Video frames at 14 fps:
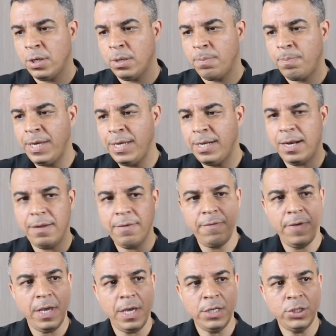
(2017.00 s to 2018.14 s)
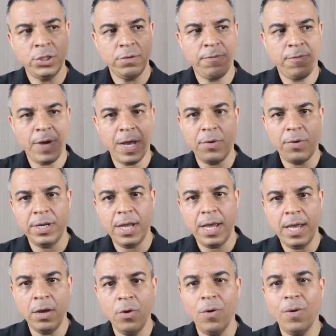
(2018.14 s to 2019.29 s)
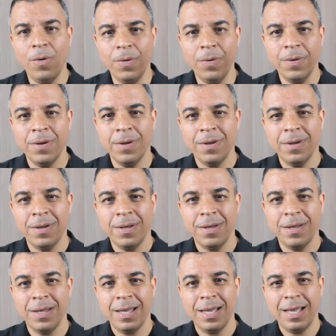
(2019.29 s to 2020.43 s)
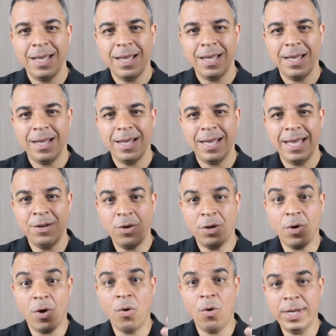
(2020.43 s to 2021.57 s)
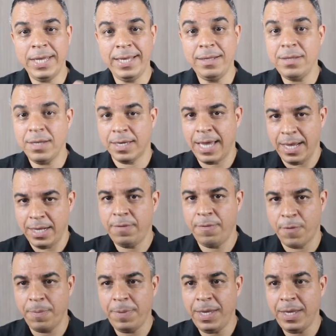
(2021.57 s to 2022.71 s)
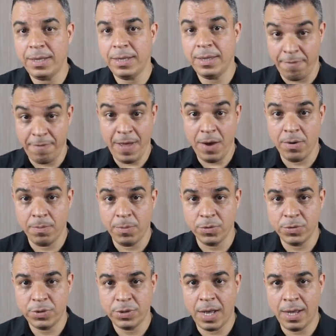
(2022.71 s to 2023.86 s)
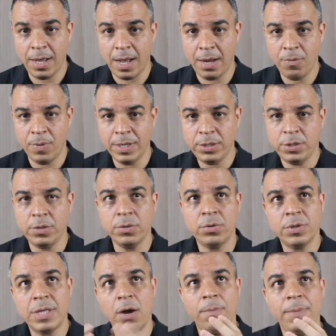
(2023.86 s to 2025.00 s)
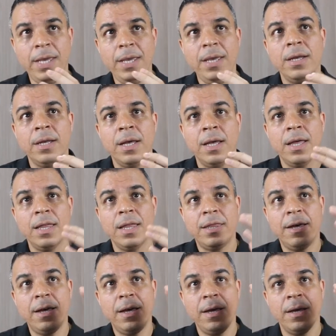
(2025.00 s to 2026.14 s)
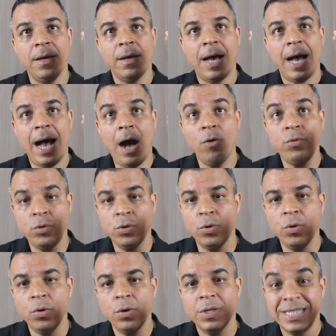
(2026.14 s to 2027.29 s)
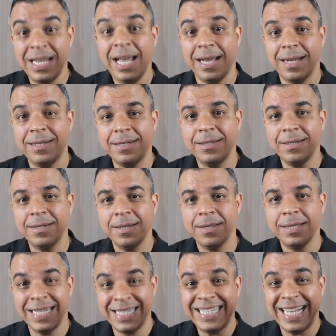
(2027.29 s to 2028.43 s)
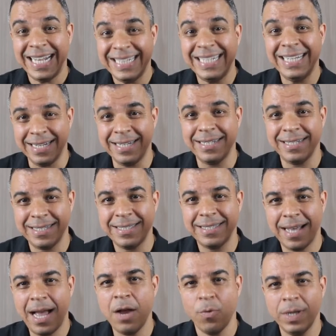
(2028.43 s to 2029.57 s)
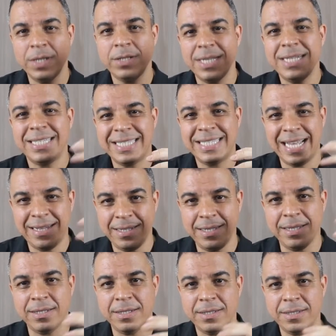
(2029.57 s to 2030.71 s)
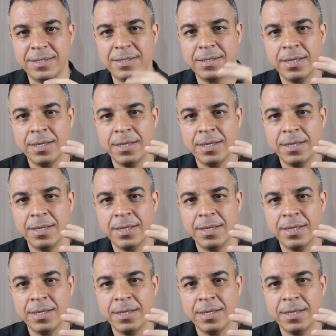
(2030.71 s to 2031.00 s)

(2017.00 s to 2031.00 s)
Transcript: pin elevation, firing angle, and not only indicate for me the variables? I want you to tell me the how to set, the settings. I want the settings.